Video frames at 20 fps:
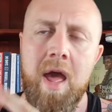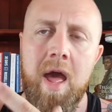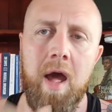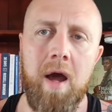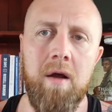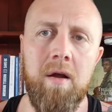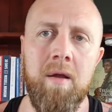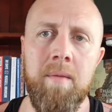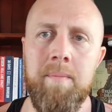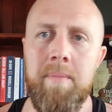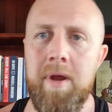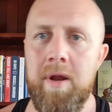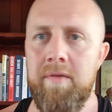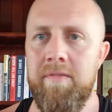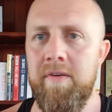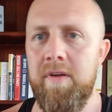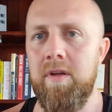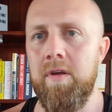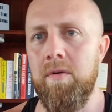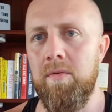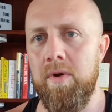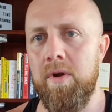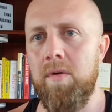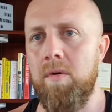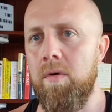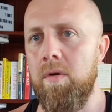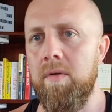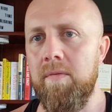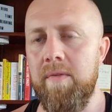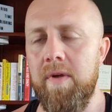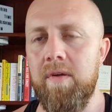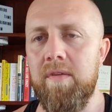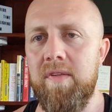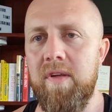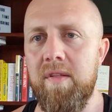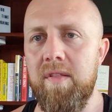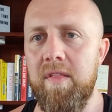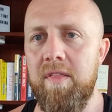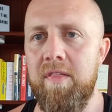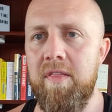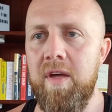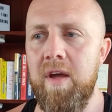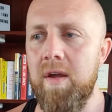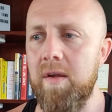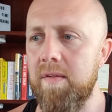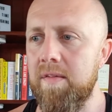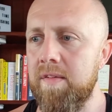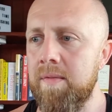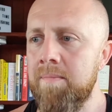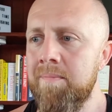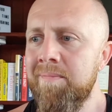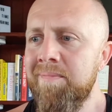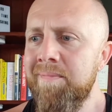how it can benefit you and all of those other things.